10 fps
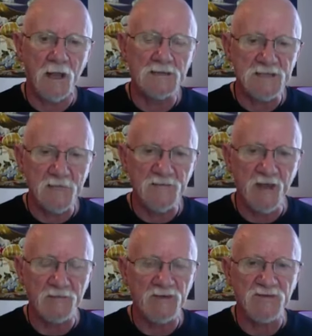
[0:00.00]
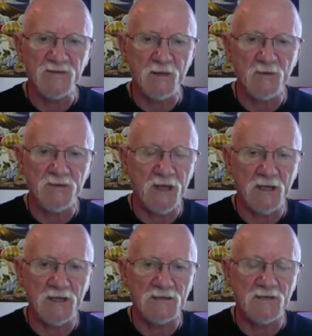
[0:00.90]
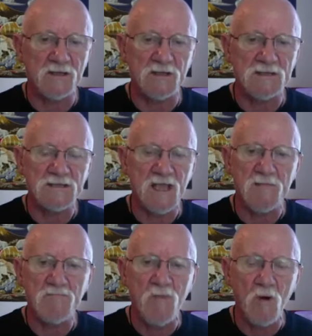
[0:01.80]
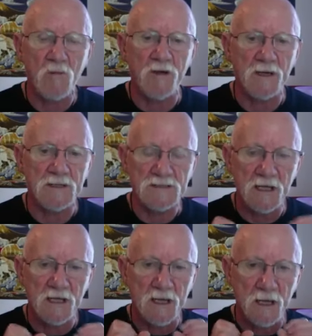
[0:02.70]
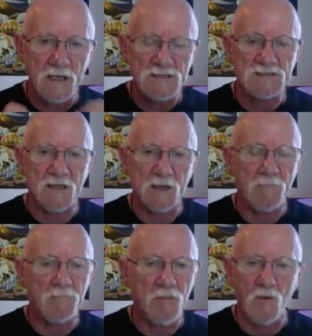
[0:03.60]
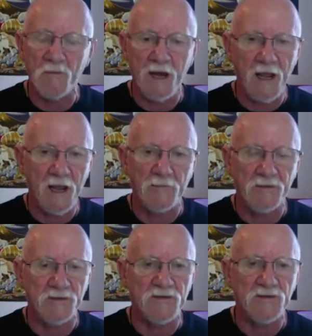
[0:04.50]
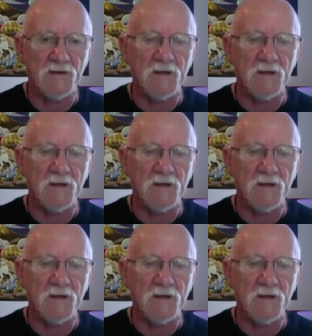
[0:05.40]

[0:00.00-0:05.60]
And sometimes it's simultaneously in the same moment. It's like in an instant and boom, it happens.